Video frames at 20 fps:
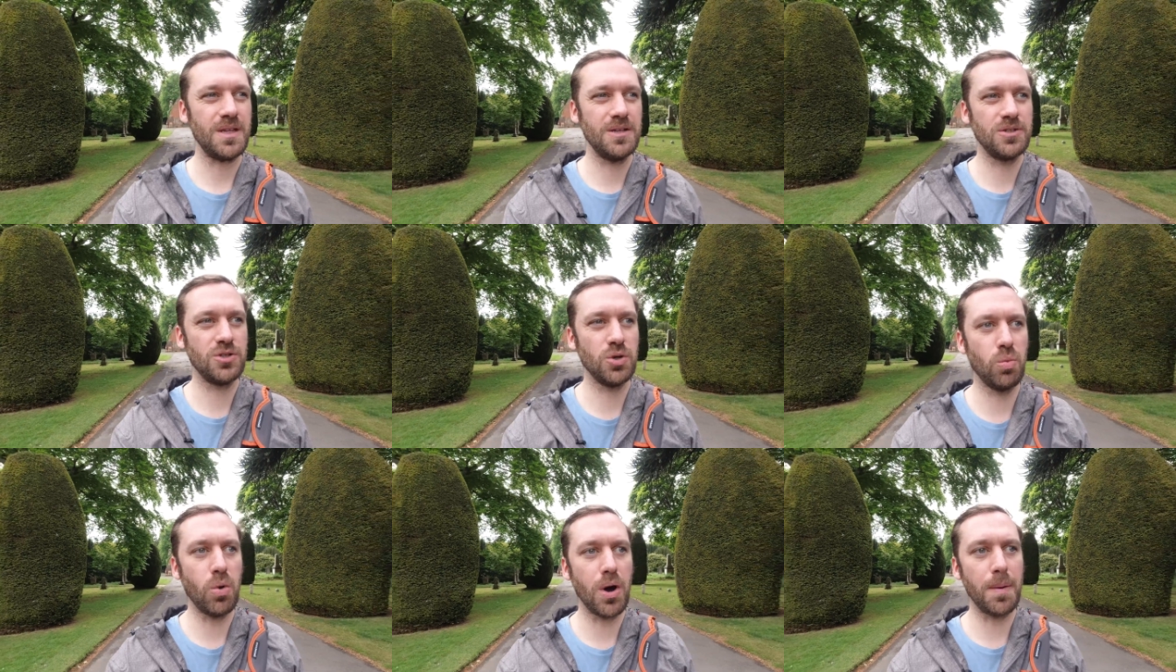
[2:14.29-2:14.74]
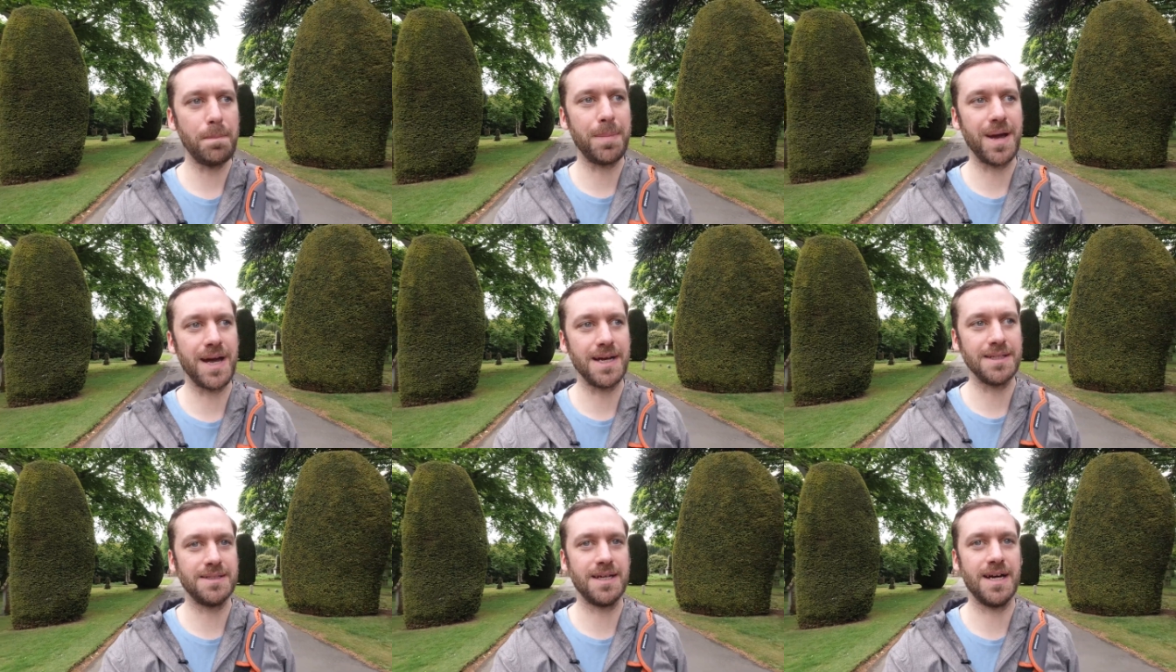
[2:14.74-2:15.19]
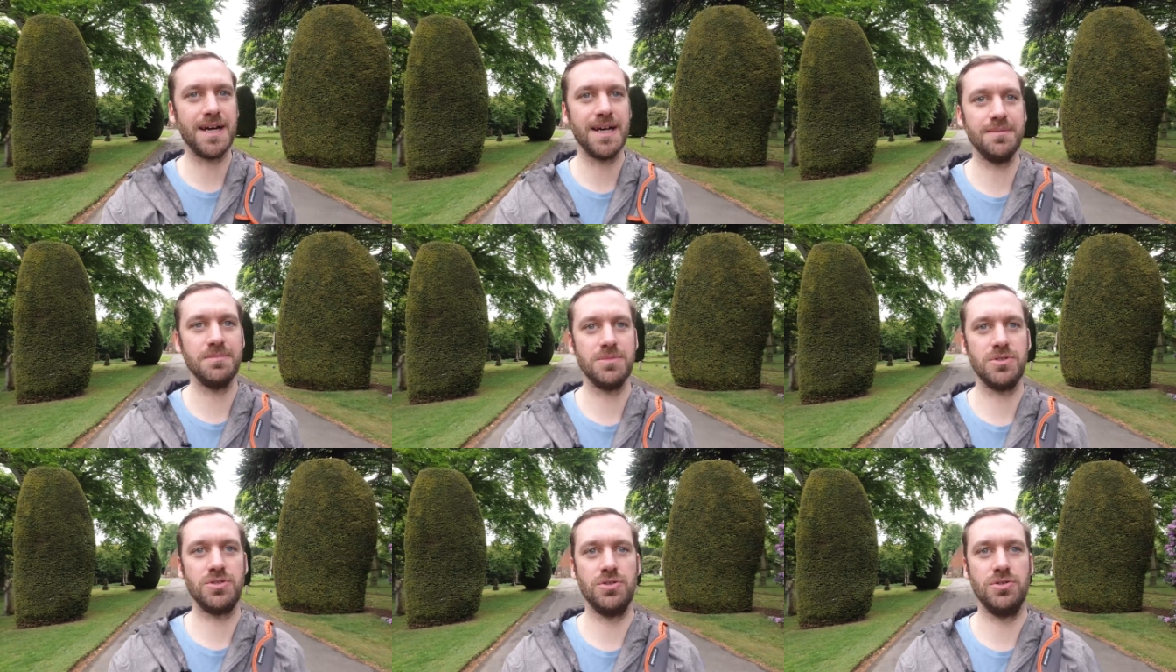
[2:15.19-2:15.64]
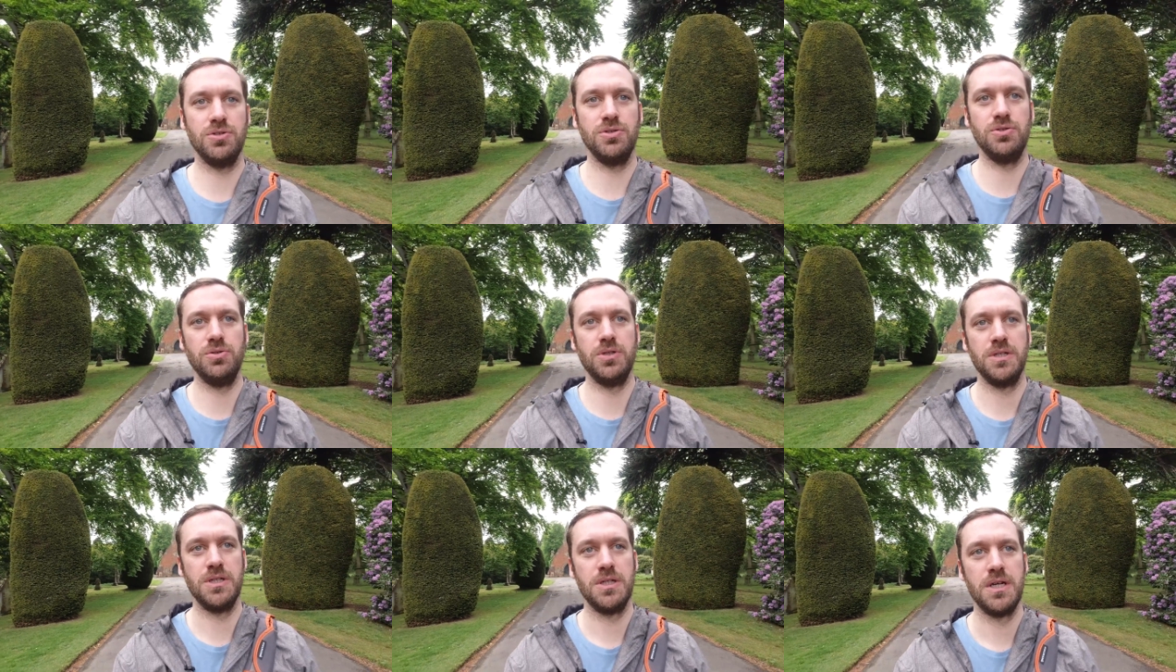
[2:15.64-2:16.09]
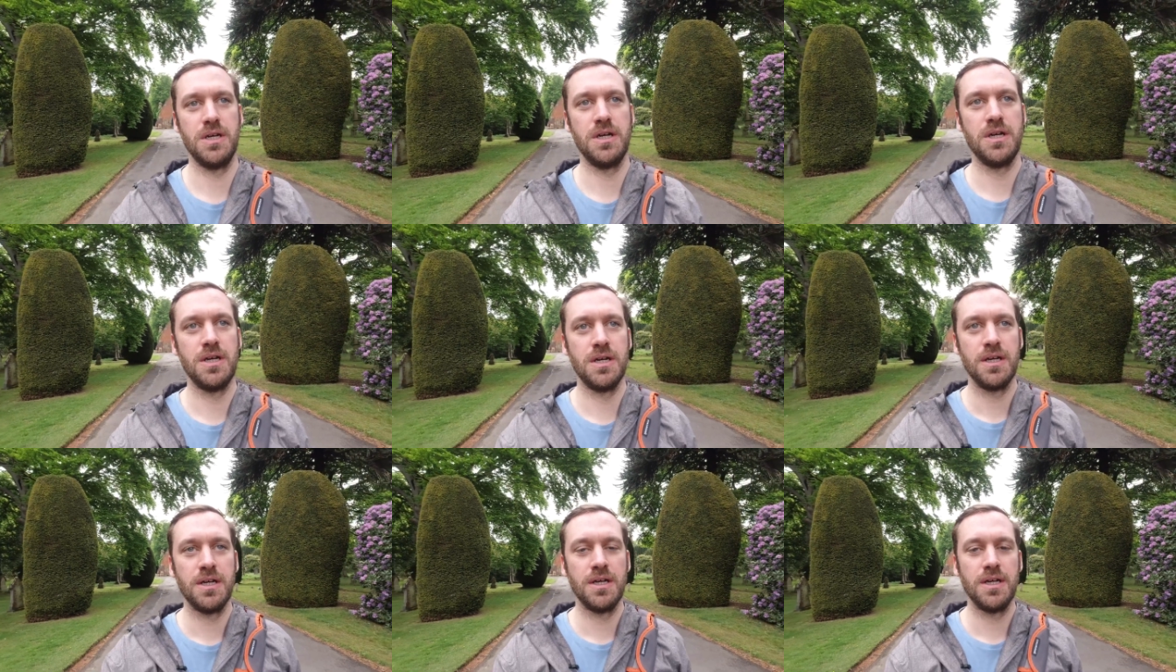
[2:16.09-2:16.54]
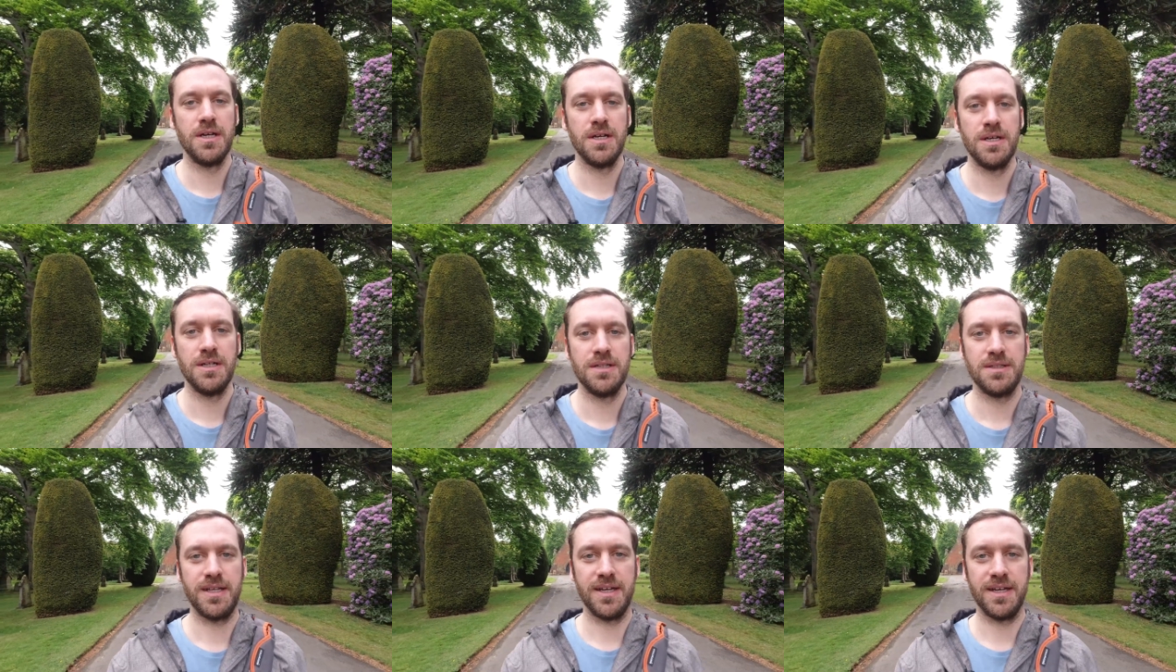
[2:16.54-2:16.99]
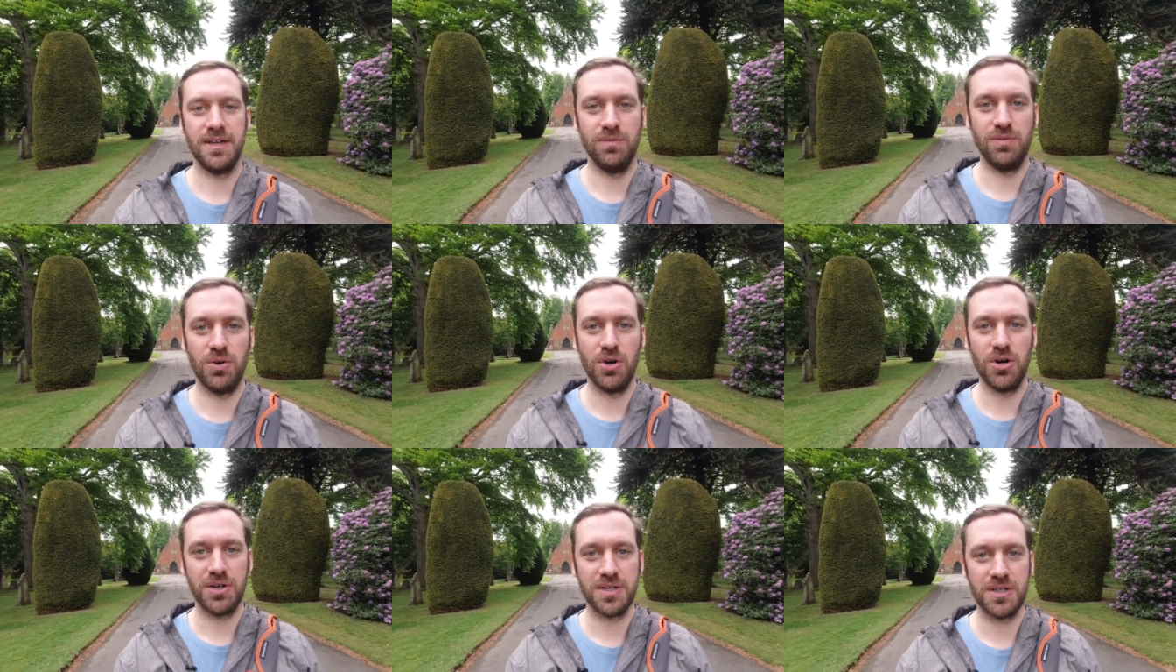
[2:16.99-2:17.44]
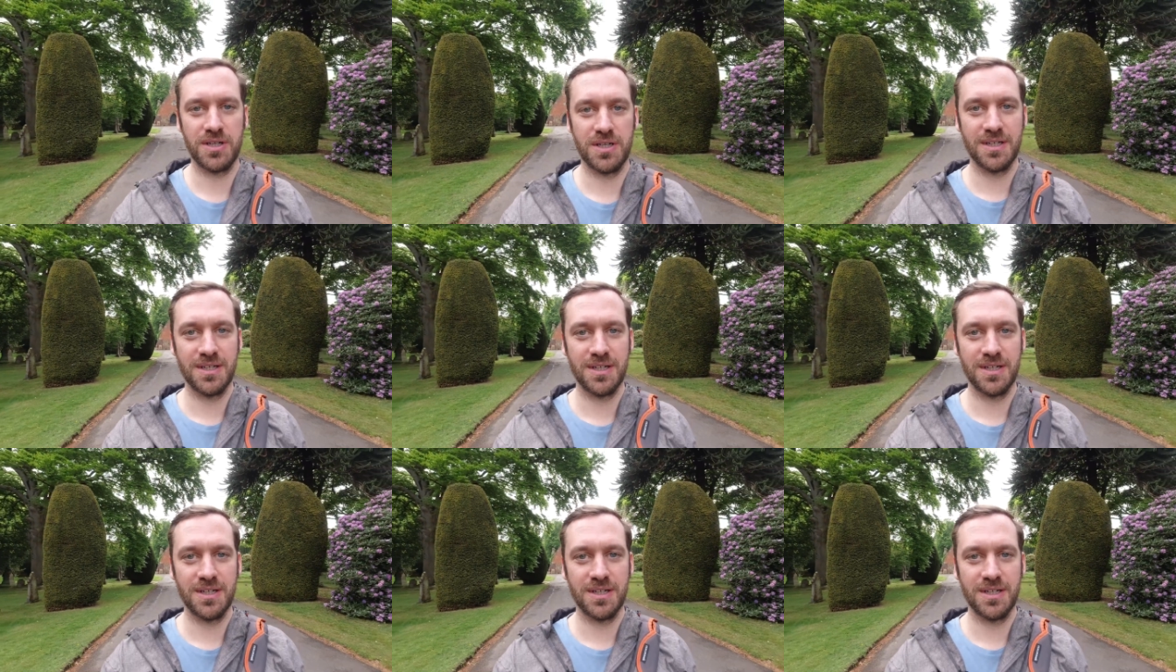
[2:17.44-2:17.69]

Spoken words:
So what better time to take a walk